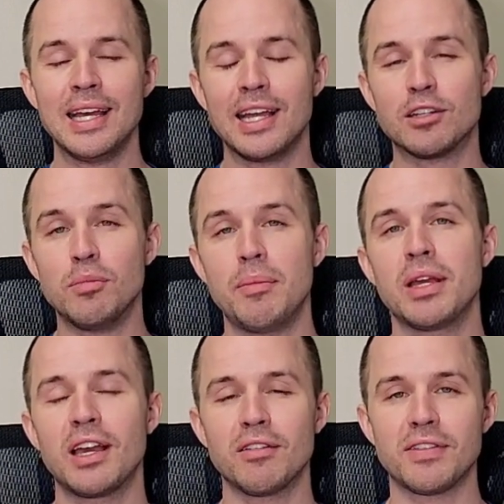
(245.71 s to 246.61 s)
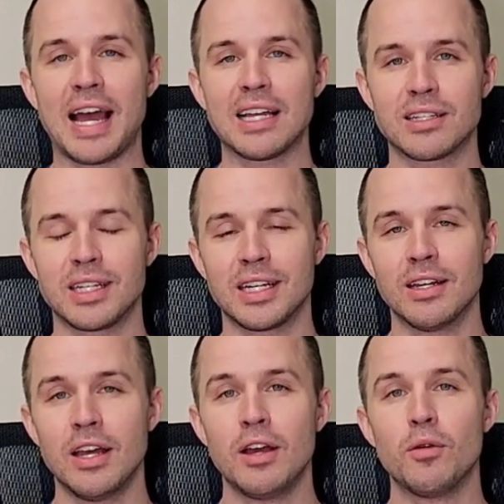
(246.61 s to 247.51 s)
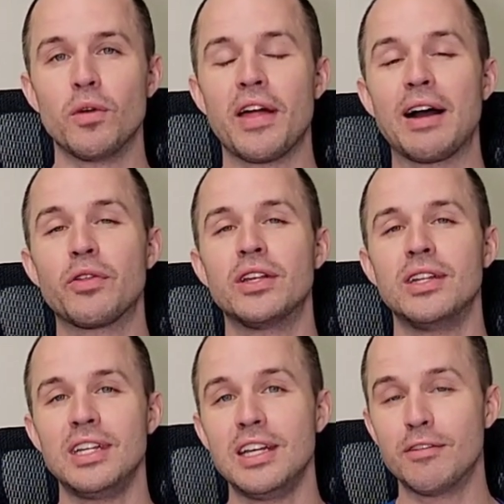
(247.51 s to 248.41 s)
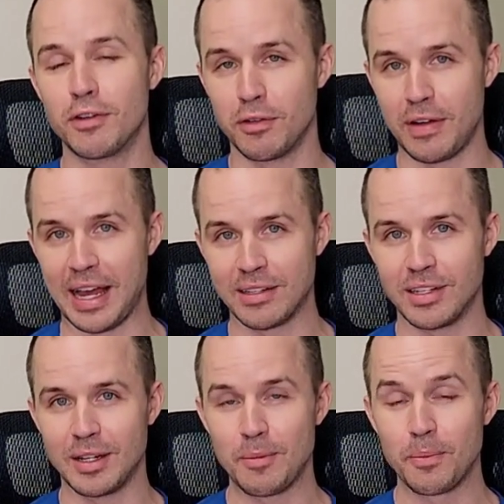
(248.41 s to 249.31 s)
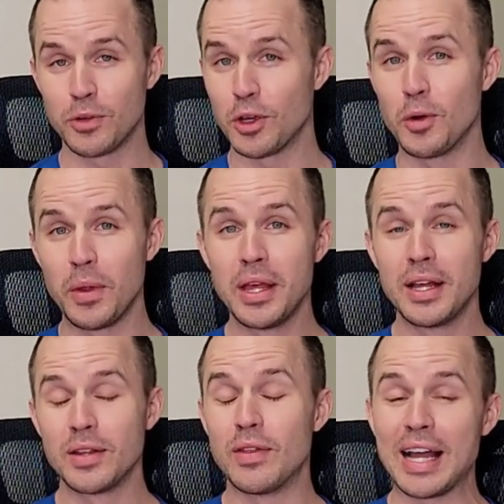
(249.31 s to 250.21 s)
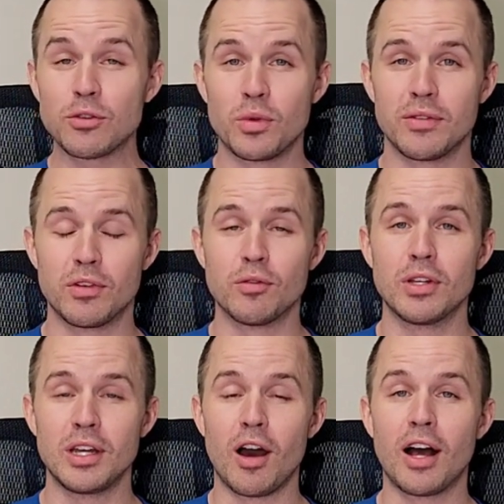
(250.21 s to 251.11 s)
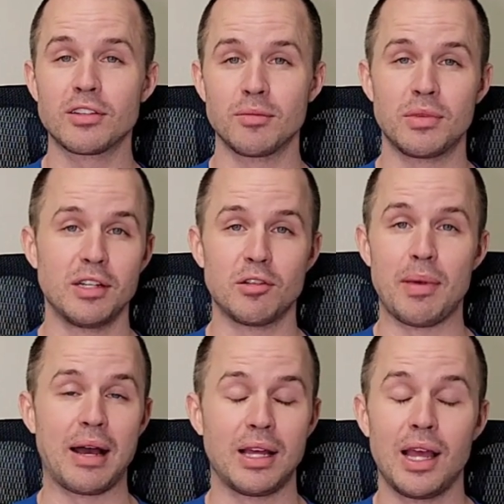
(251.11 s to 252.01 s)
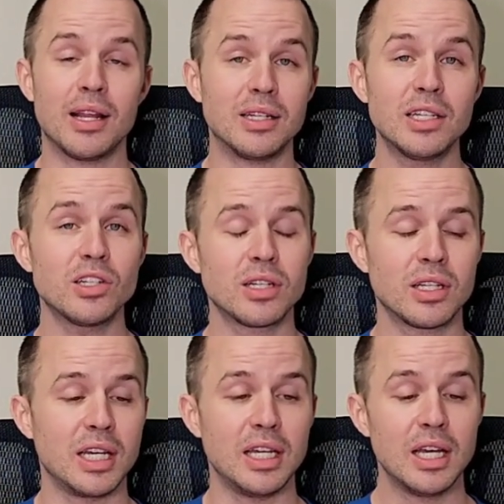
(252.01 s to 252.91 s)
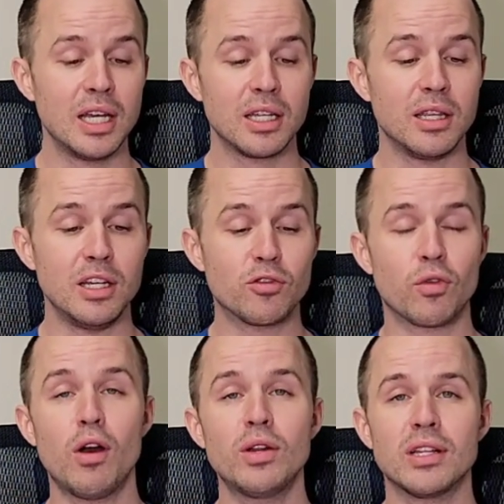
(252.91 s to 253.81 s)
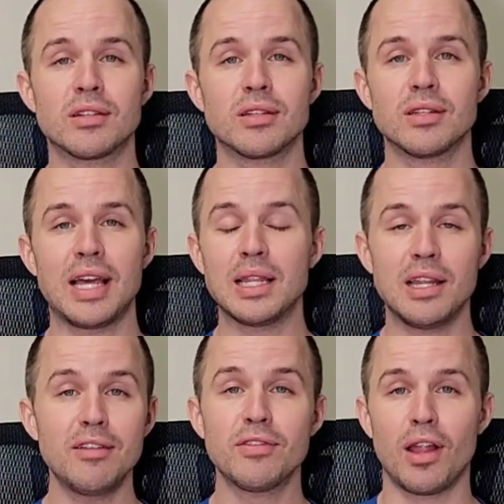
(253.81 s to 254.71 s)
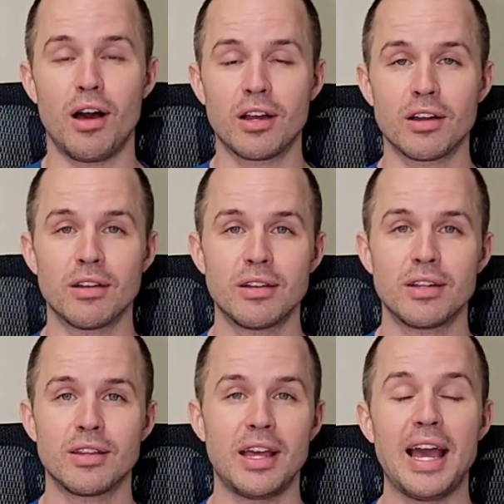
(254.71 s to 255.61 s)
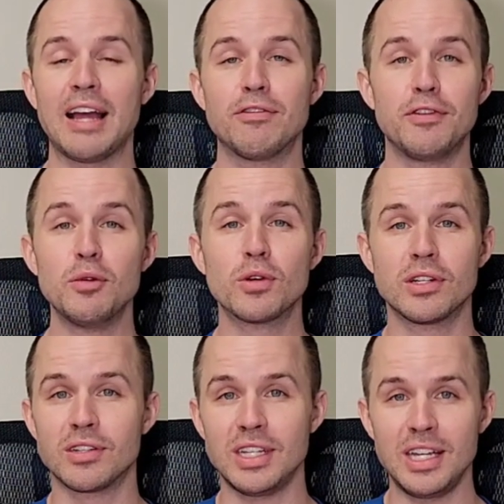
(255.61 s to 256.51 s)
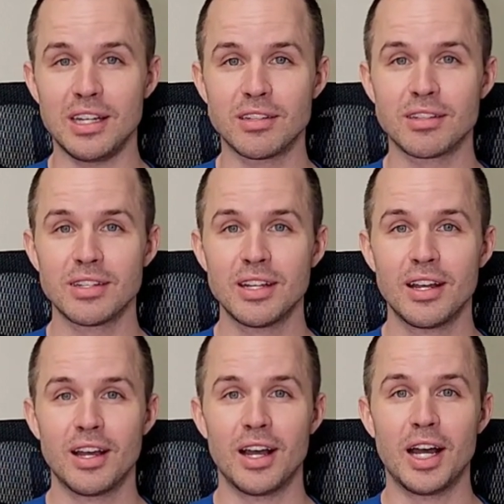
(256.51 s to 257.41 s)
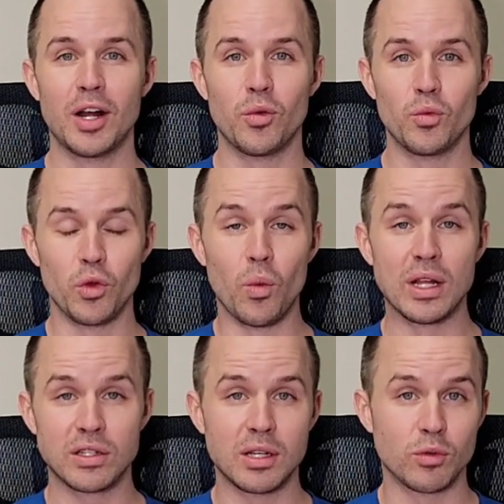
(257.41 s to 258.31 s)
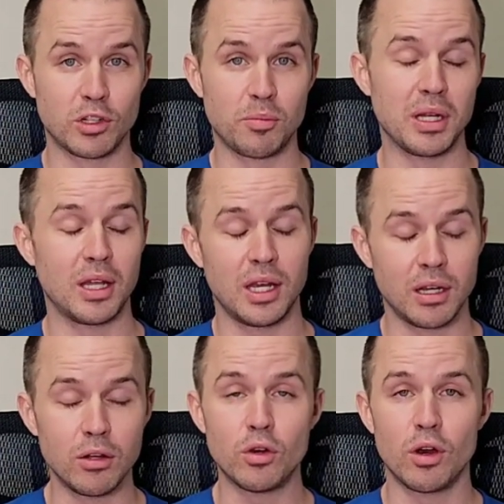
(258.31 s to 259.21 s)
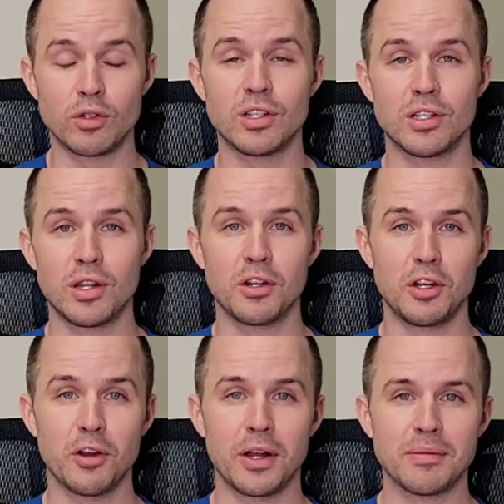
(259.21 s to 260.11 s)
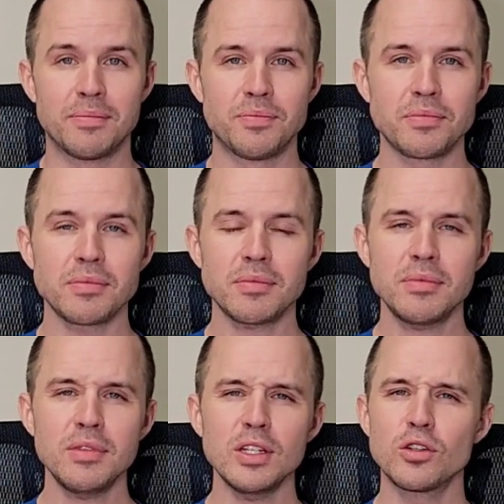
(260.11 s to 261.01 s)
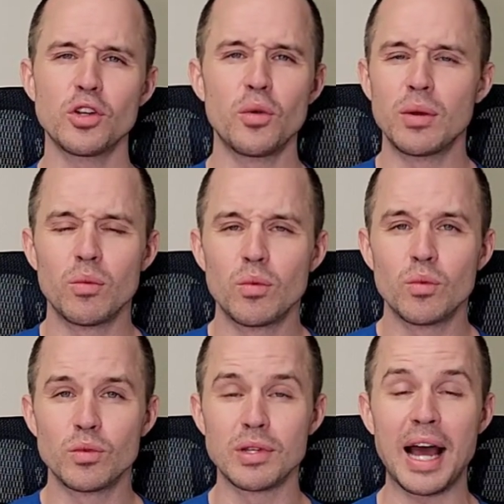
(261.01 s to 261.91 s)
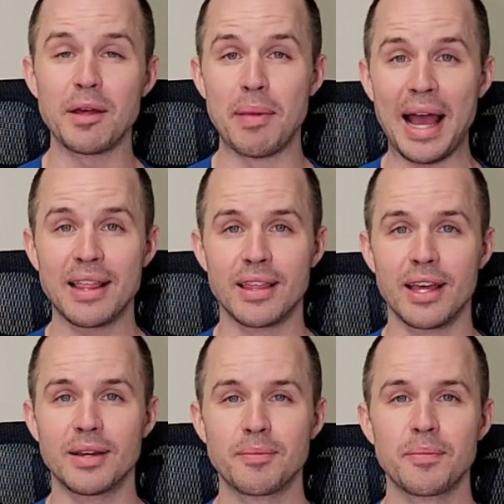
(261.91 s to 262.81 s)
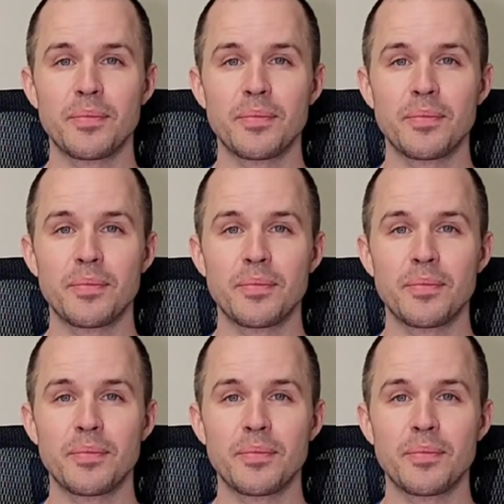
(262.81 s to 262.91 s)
It's mimicking fasting without the need for fasting. So that's one of the really awesome things about it. And additionally, these rodents, they lived longer. They had fewer disease, uh, the ones that were spilling glucose into their urine. So it was not a bad thing.